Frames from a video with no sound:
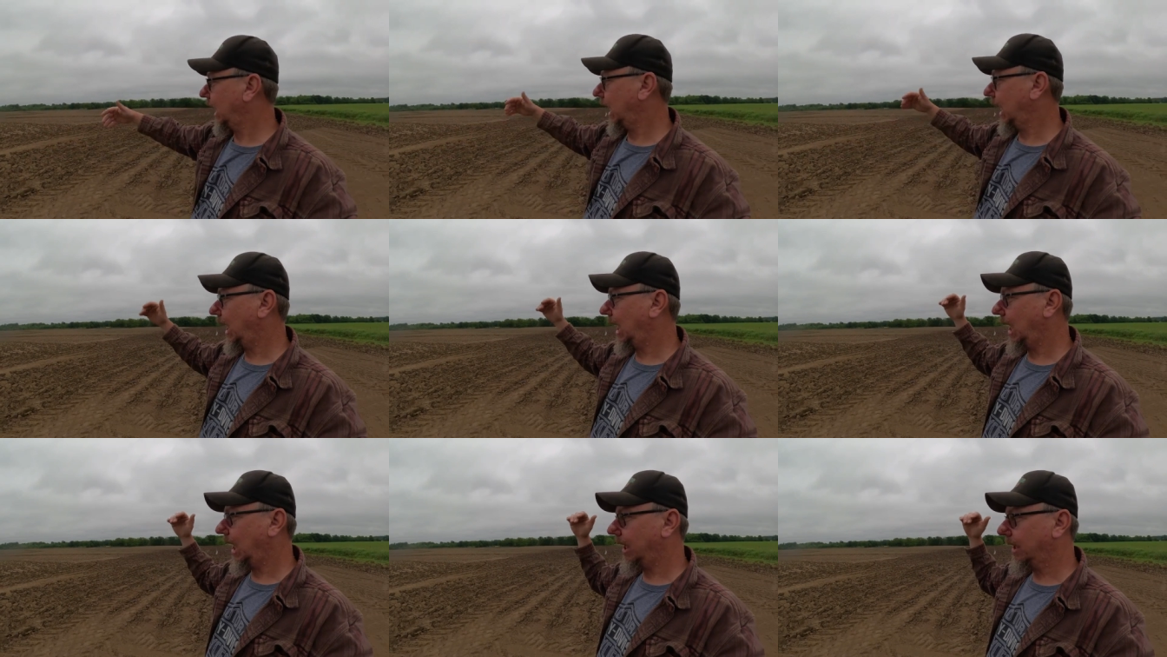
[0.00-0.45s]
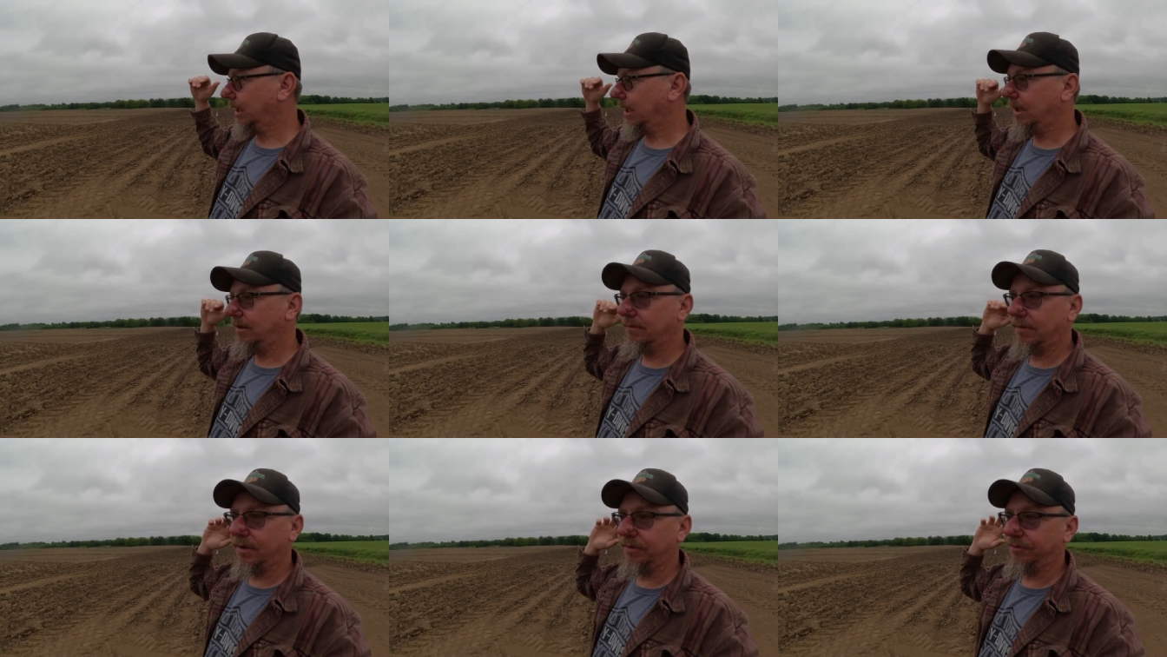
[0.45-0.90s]
And
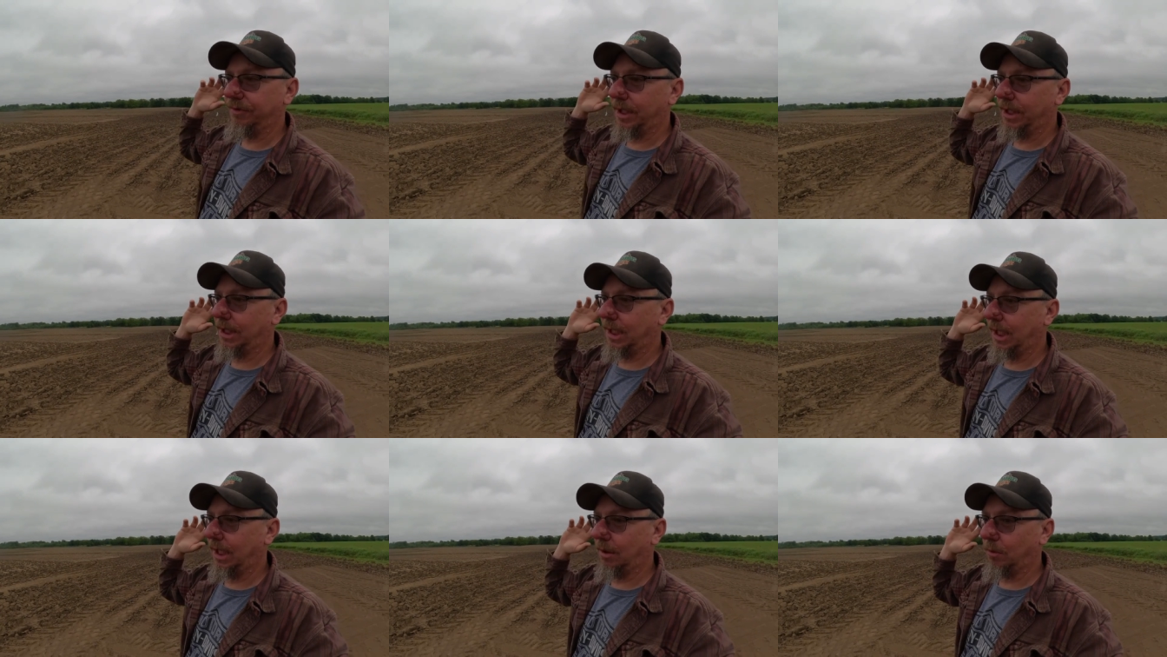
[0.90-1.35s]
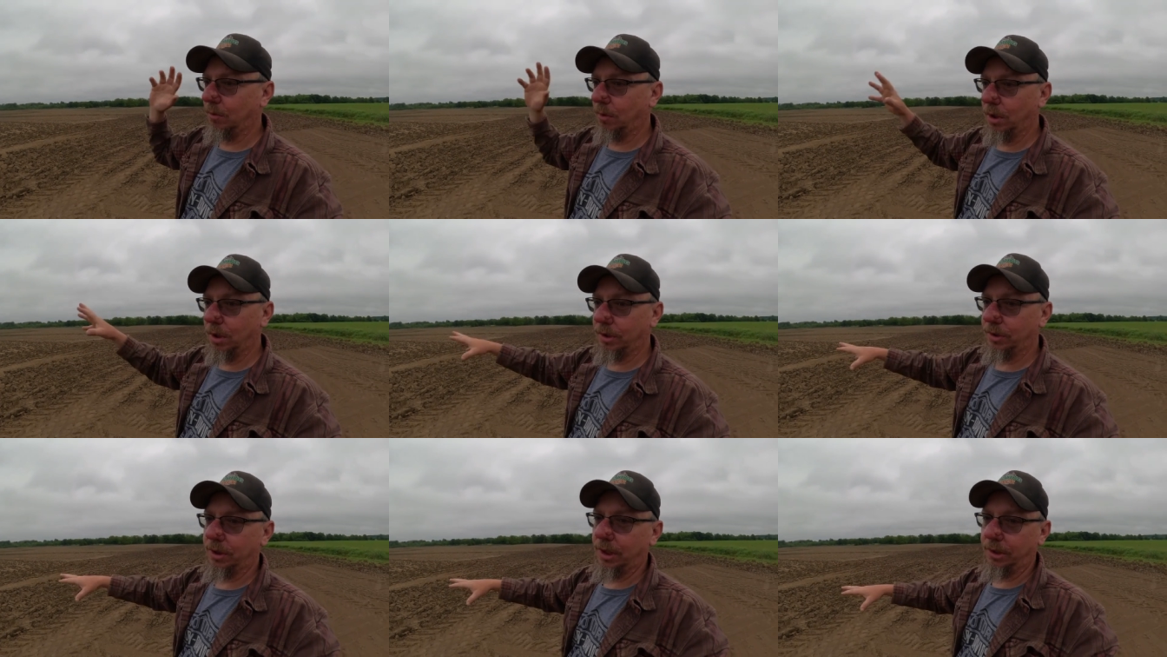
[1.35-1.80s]
even if I can't
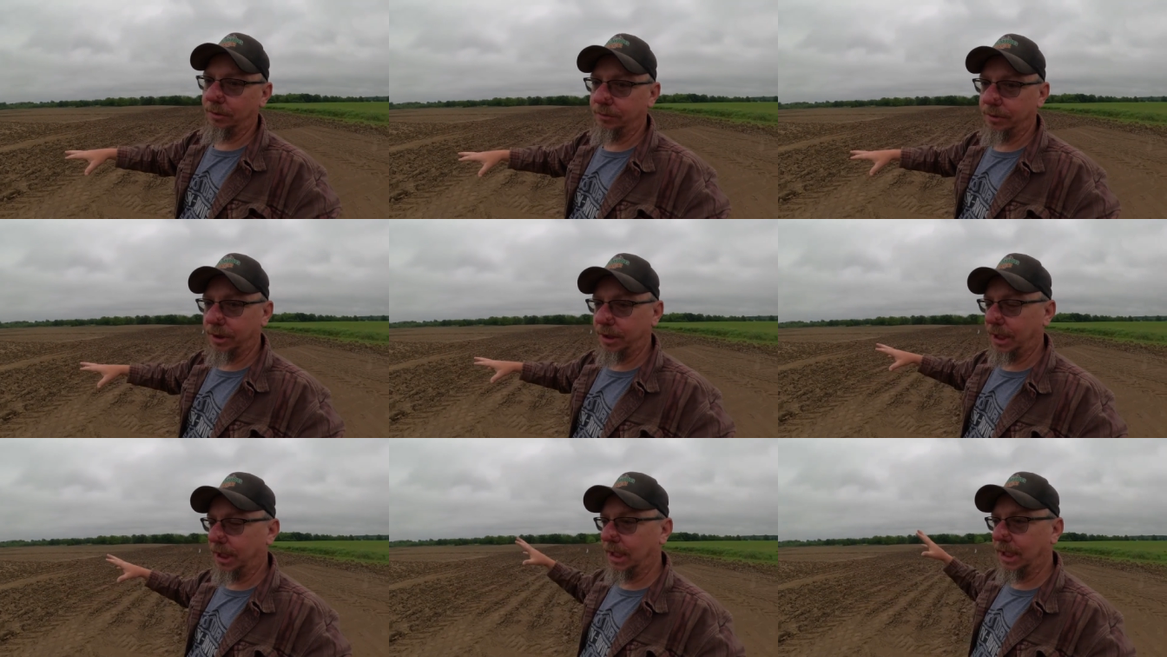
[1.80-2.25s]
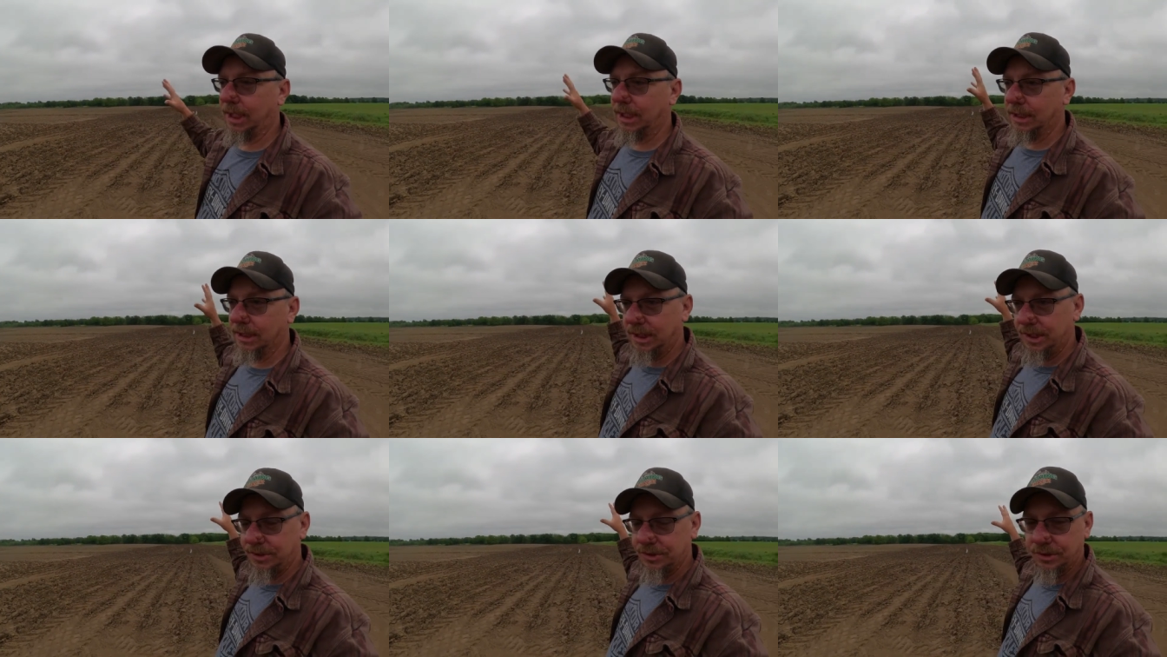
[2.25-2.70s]
work ground today, at
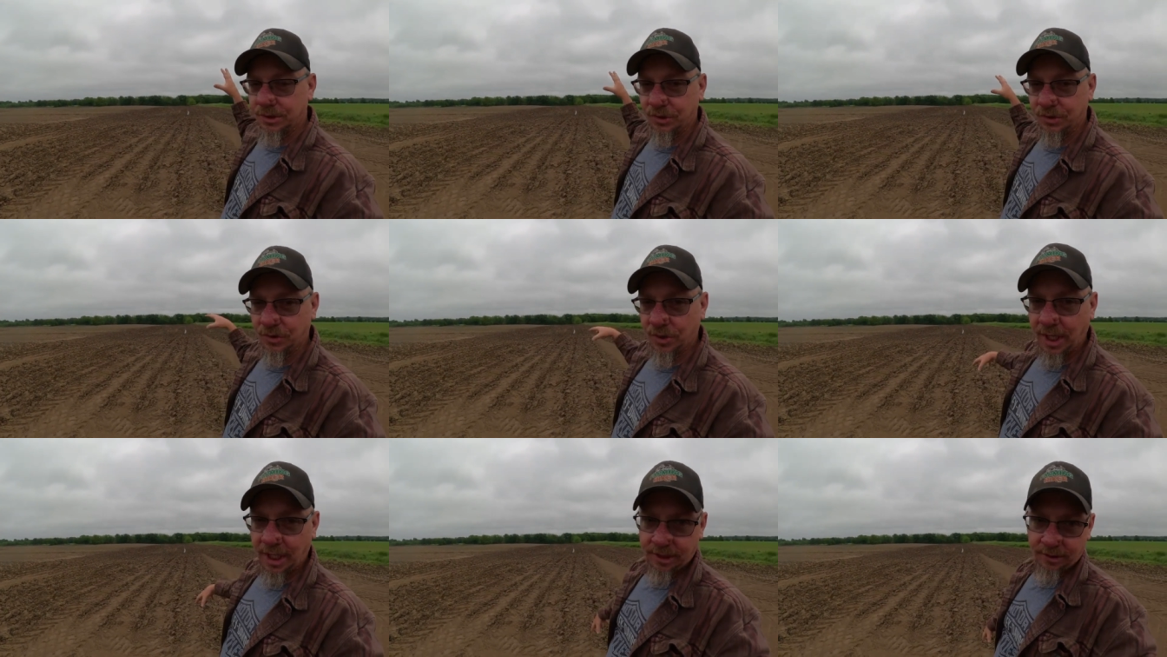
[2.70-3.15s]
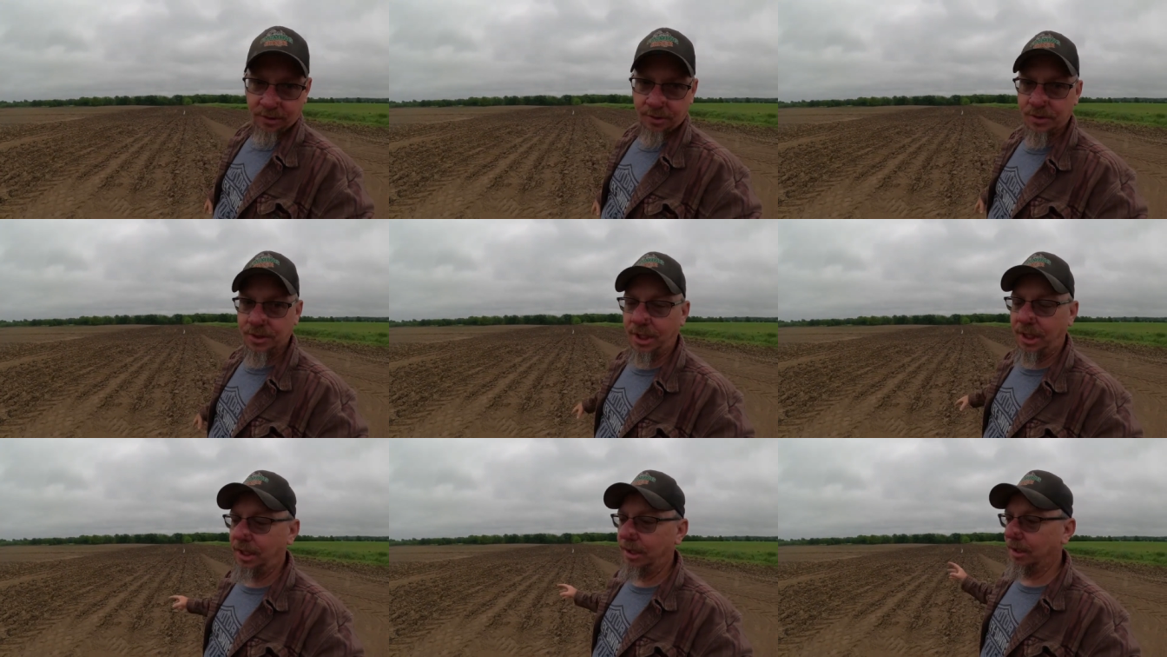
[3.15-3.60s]
least the tractor's
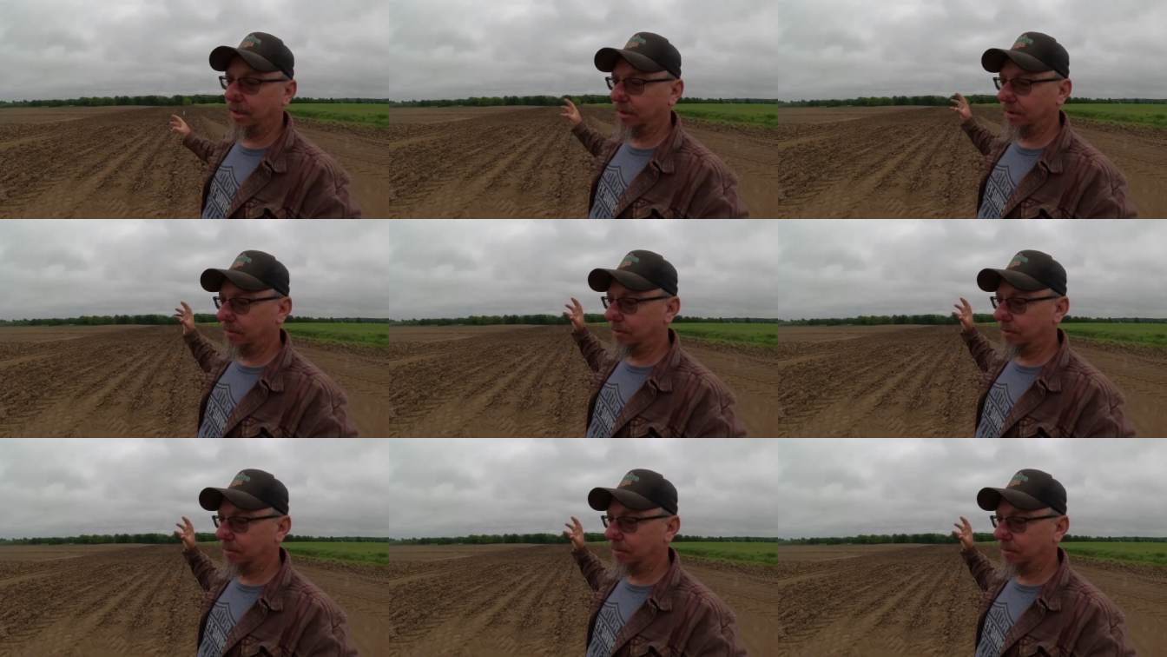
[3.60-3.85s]
here,